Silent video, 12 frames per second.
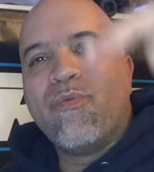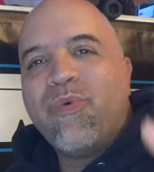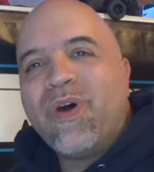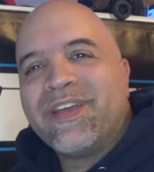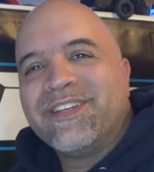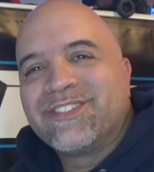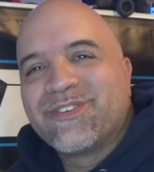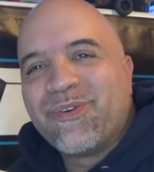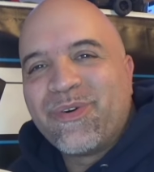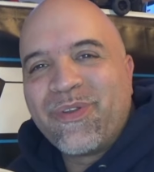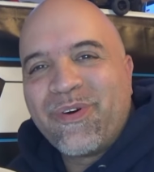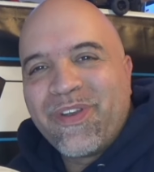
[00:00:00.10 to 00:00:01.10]
What is
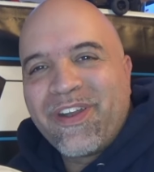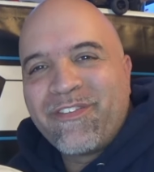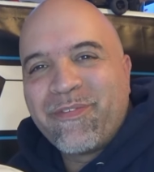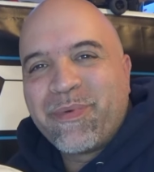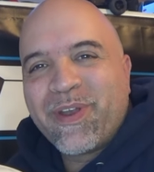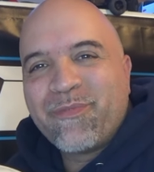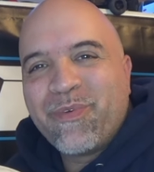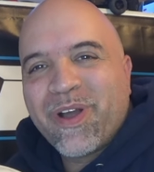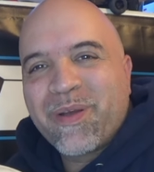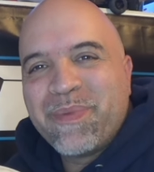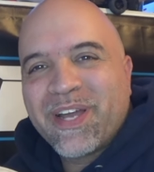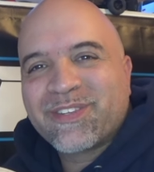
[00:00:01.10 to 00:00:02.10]
going on, everybody?
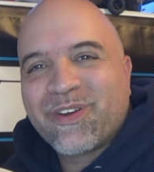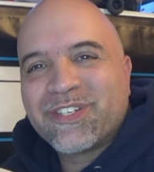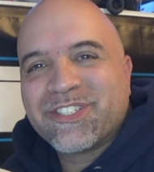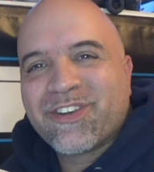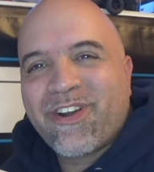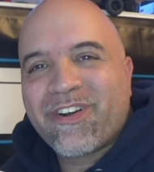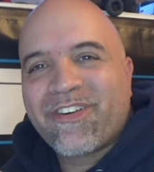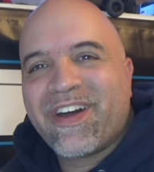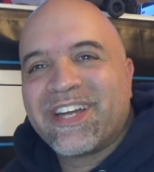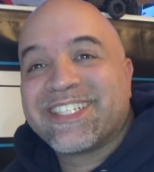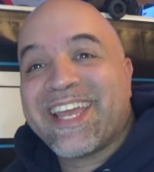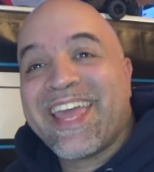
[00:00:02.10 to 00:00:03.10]
Welcome back to RC Car
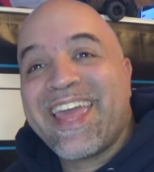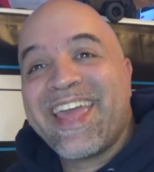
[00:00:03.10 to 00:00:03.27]
Garage,